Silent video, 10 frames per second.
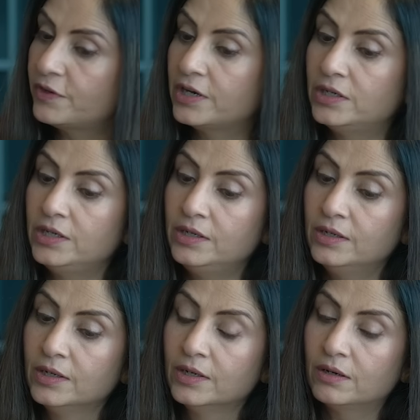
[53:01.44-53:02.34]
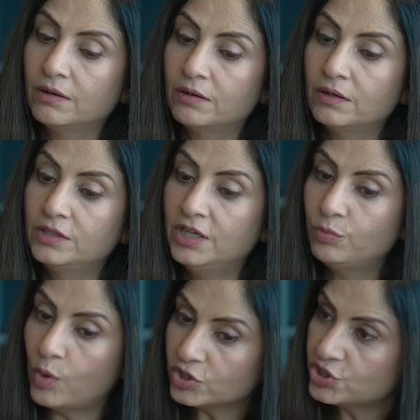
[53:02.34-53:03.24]
friendly uh, they
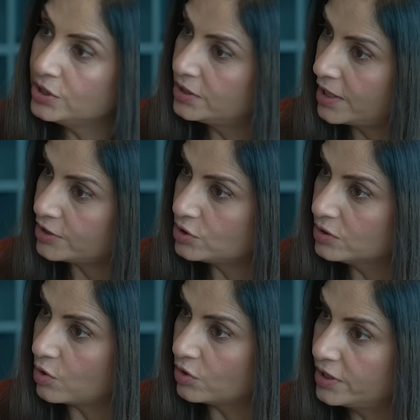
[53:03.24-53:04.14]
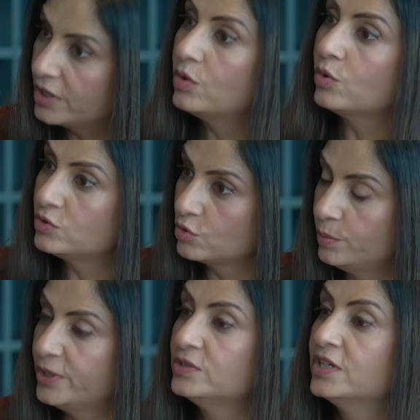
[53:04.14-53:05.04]
watch international content also
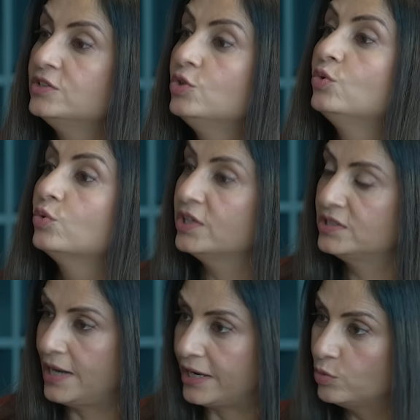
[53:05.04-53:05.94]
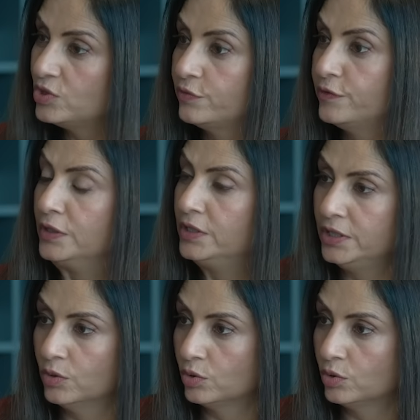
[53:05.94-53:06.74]
because mm. as you know there's language affinity